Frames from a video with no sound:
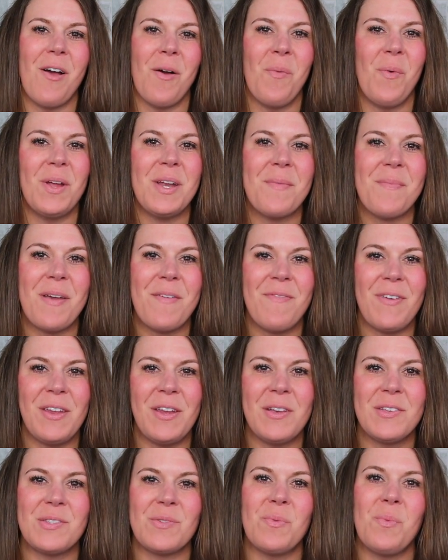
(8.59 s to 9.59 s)
on one of my
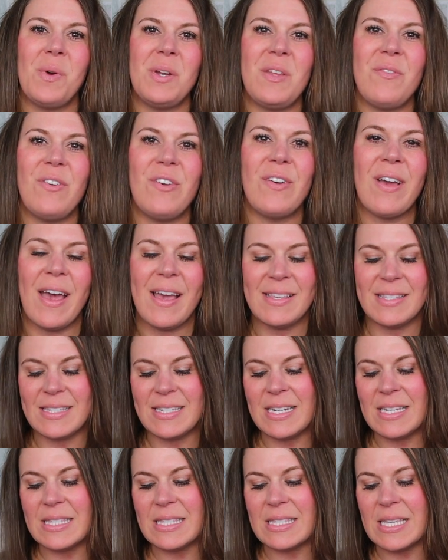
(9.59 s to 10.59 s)
videos from one of you guys
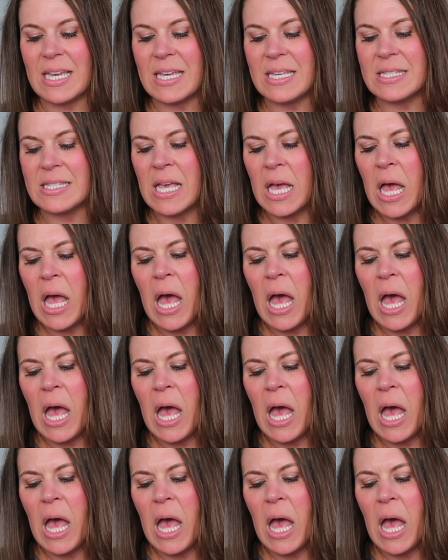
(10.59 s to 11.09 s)
and it says,